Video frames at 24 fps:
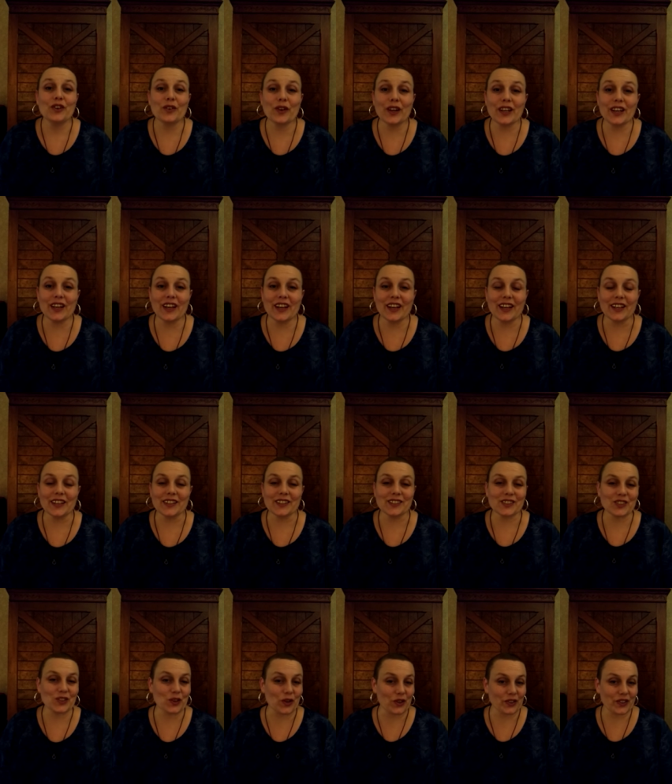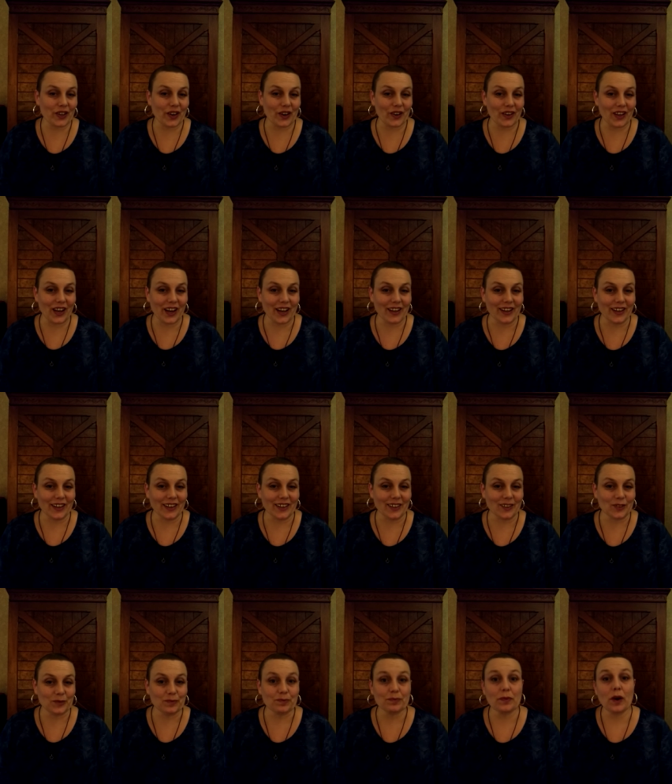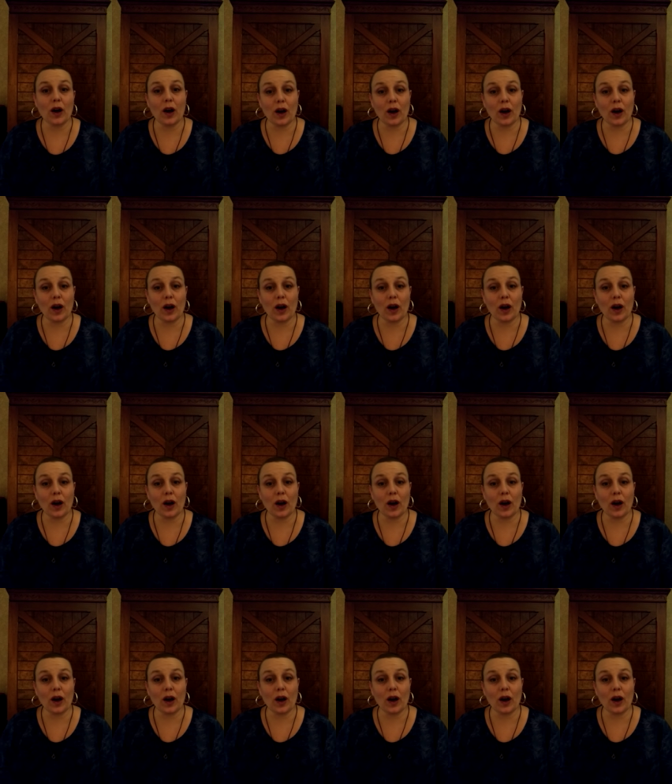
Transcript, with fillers: Greetings, North Carolina.